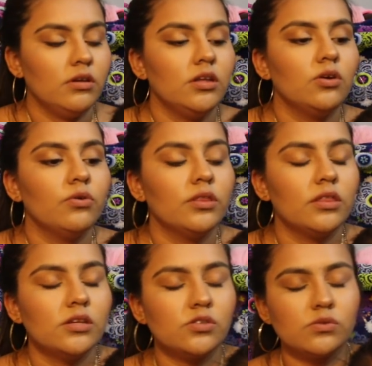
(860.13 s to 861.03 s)
you know,
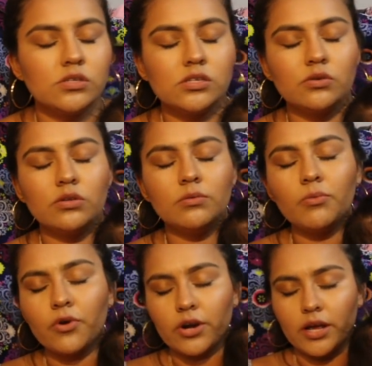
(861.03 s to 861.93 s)
this was still in the
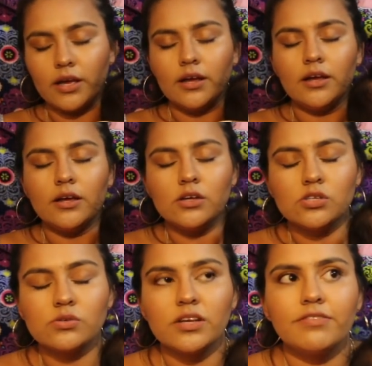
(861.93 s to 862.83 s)
morning,
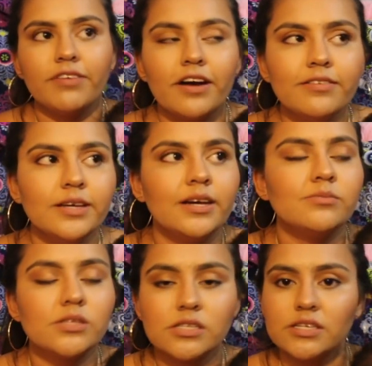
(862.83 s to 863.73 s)
so it was like 5
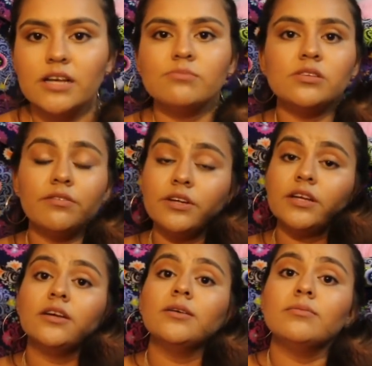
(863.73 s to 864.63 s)
a.m 6 a.m 7
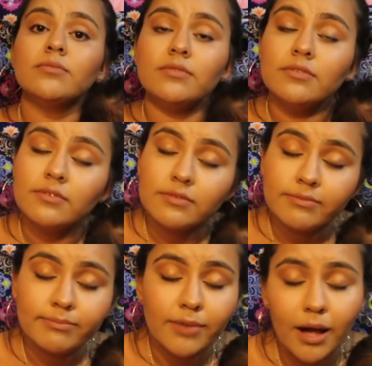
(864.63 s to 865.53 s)
a.m
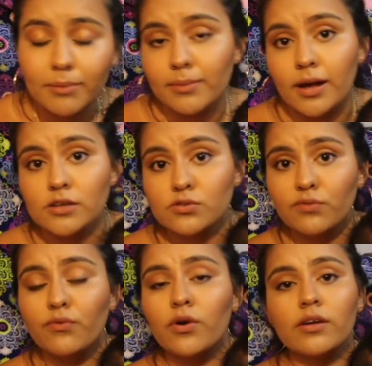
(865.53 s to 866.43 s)
blah blah blah,
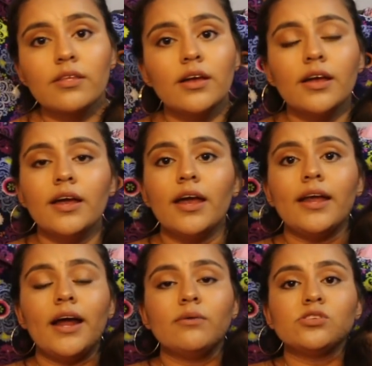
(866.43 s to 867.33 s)
so forth.
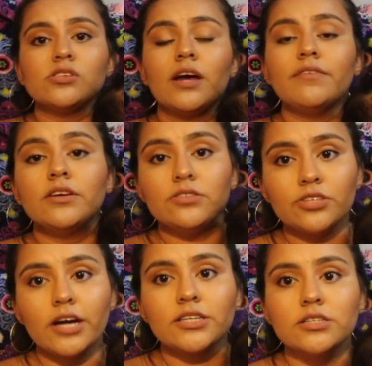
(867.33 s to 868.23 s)
And I was just having
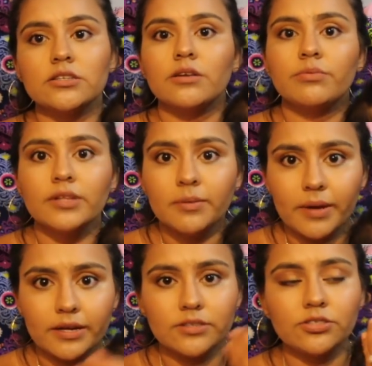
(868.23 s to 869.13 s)
contractions, like really
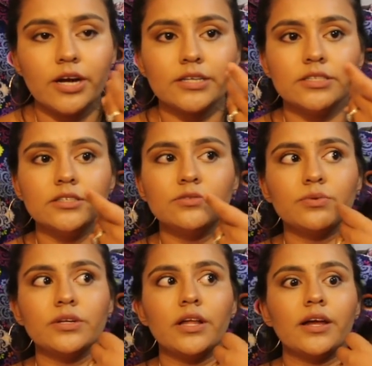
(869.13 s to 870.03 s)
bad contractions,
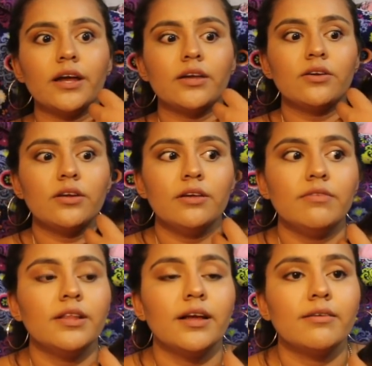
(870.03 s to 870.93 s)
where like I couldn't
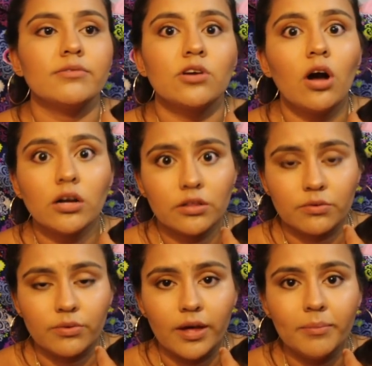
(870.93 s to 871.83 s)
even like talk
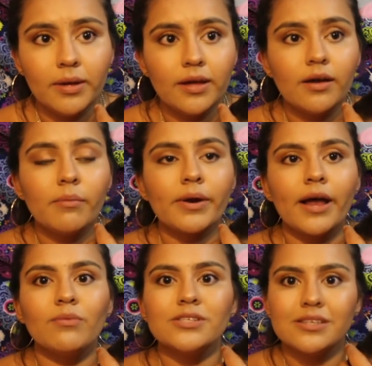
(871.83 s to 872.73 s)
through them, but
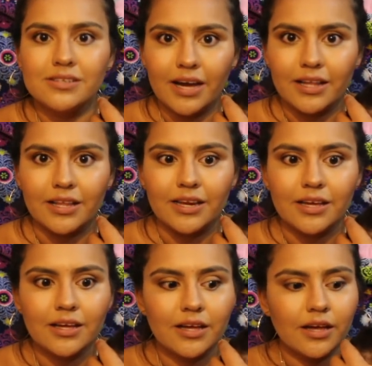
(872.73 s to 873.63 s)
I wasn't
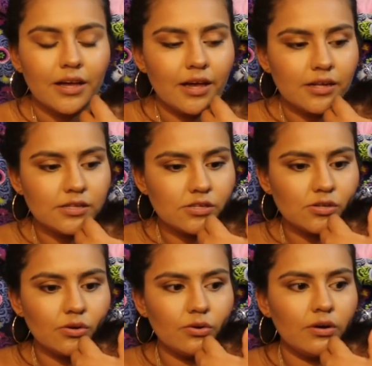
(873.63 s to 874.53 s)
dilating. And
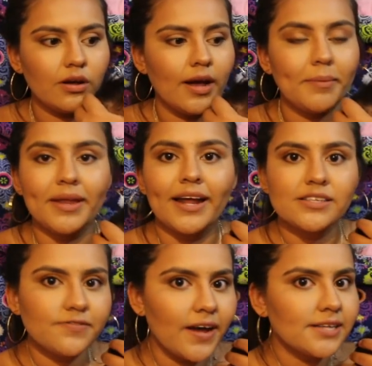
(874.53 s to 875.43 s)
so, I mean,
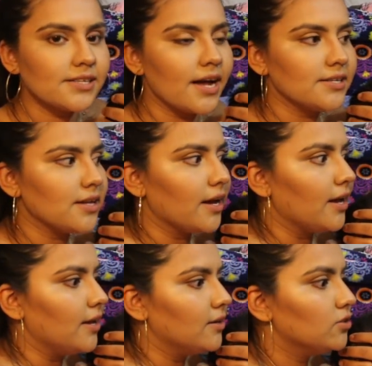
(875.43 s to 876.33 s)
as fast as
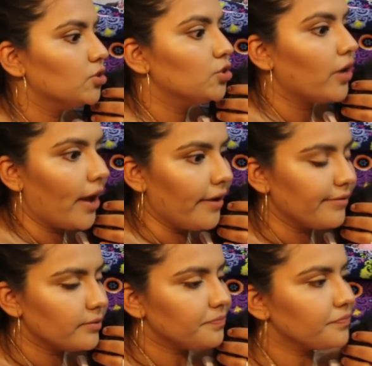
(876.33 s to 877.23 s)
I should
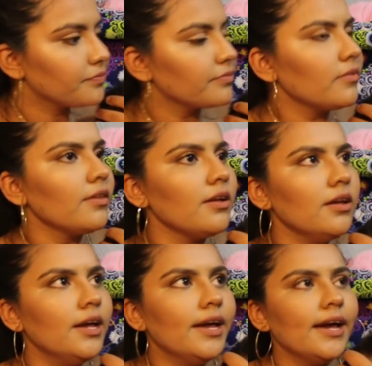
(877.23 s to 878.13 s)
have.
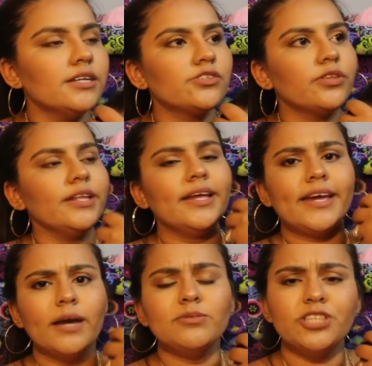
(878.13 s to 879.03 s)
And so then they
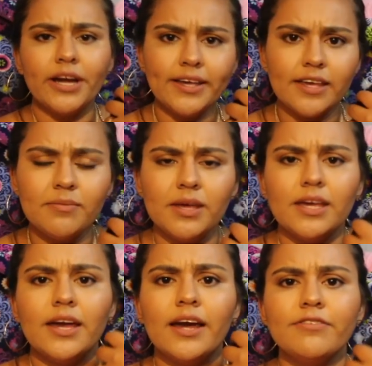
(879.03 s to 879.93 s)
kept checking
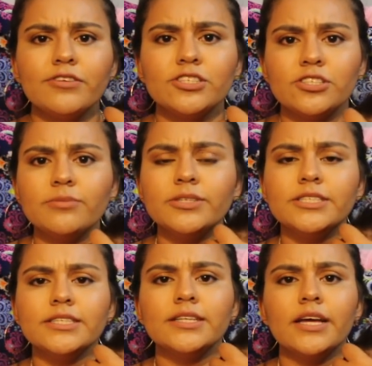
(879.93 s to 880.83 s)
me, and for some
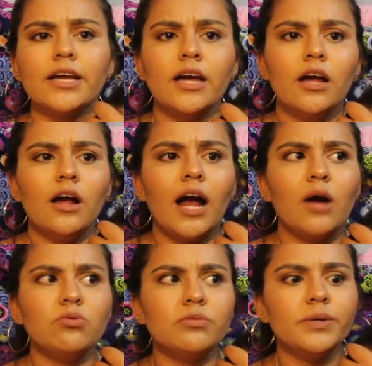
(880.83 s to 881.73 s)
reason, like,
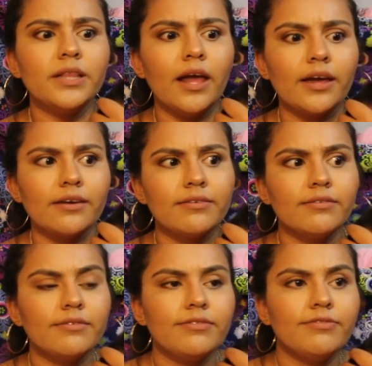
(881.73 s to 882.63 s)
I would be like
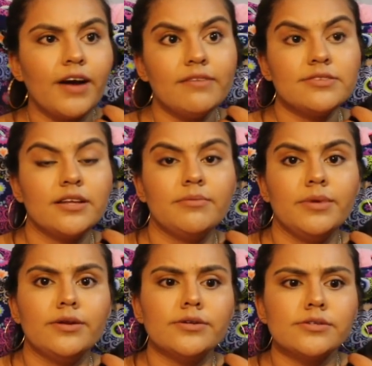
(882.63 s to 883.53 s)
5
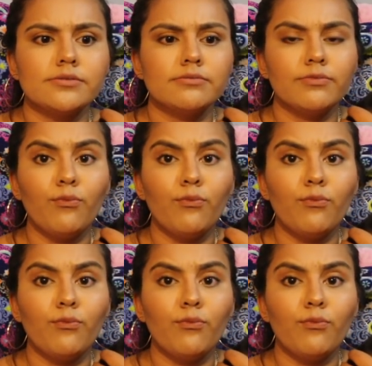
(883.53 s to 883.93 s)
centimeters